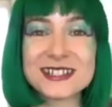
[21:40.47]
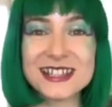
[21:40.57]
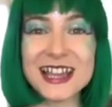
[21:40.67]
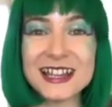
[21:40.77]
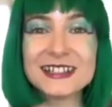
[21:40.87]

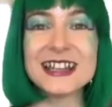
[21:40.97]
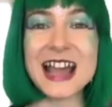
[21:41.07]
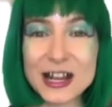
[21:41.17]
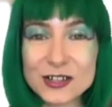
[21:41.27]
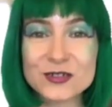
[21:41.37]
then
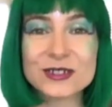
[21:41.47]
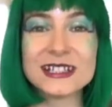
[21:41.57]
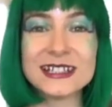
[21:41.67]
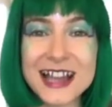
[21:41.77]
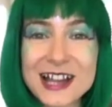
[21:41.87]

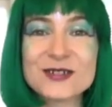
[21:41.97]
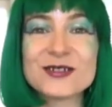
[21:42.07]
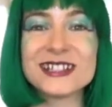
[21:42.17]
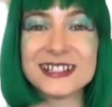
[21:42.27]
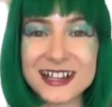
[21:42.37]

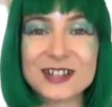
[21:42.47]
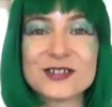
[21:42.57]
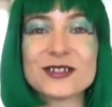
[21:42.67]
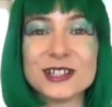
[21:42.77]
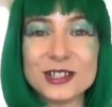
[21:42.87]

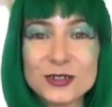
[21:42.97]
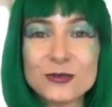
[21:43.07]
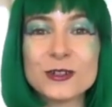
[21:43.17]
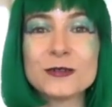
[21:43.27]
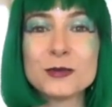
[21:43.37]
naturally, you
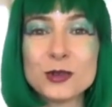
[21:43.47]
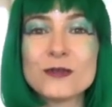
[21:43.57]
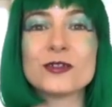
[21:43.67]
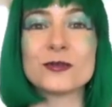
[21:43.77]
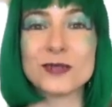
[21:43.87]
will
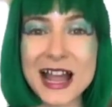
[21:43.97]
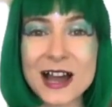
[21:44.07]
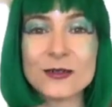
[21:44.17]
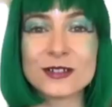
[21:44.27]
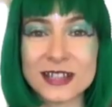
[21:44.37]
move
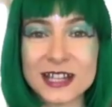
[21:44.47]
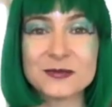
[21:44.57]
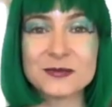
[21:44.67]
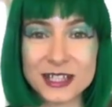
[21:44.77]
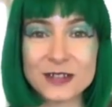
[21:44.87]
around that
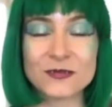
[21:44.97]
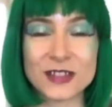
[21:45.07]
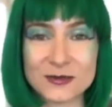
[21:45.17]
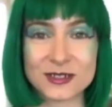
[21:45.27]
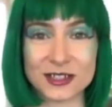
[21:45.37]
belief
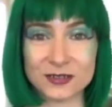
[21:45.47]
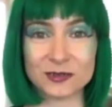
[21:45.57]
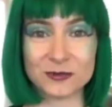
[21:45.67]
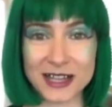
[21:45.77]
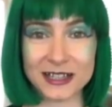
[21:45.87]
that was in
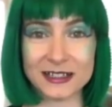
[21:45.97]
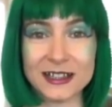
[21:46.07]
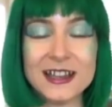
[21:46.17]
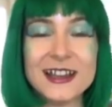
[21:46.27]
your way.